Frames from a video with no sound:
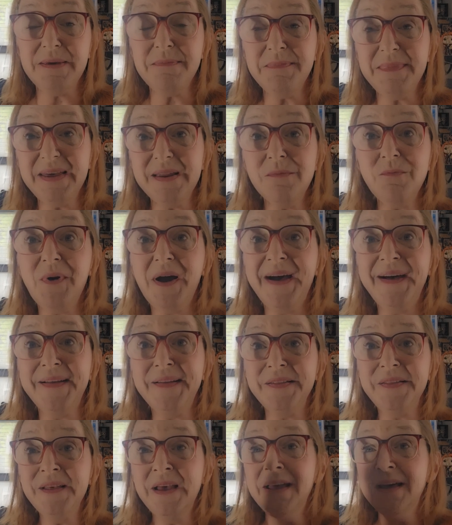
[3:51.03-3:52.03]
And
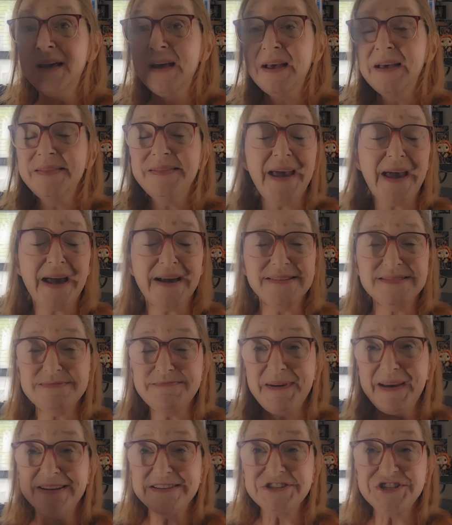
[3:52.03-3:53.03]
meanwhile, the
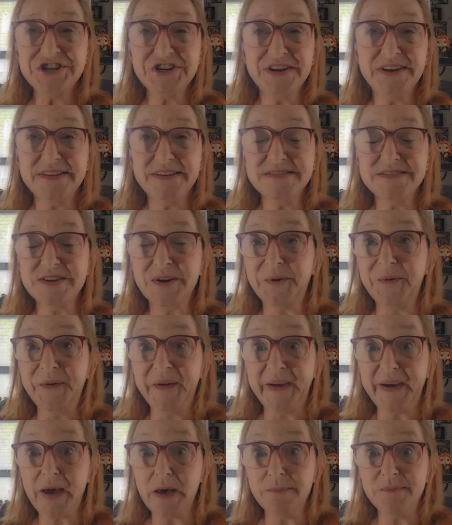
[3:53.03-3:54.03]
X-Mansion is
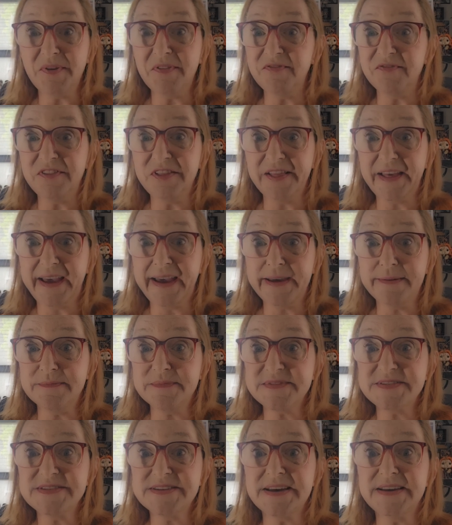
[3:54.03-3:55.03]
going up in
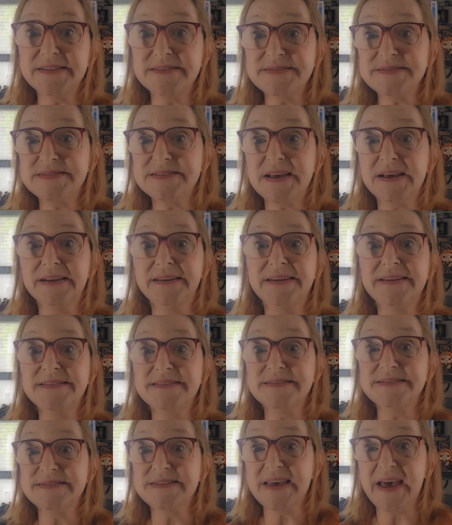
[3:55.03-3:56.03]
flames. It's a
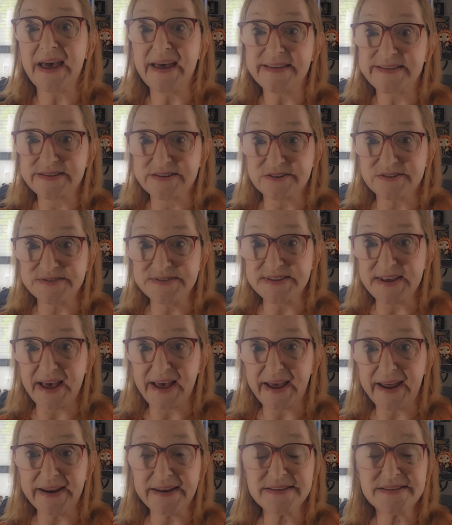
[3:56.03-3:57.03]
disaster
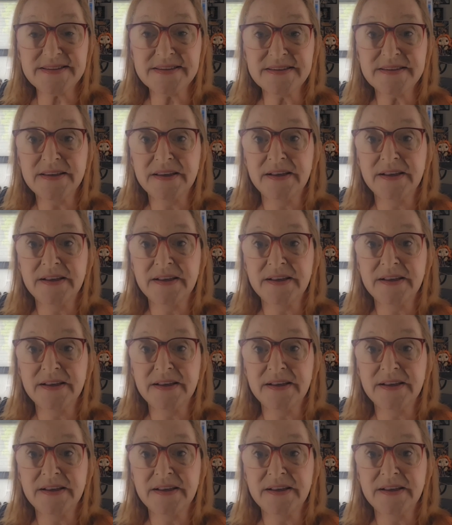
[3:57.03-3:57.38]
site.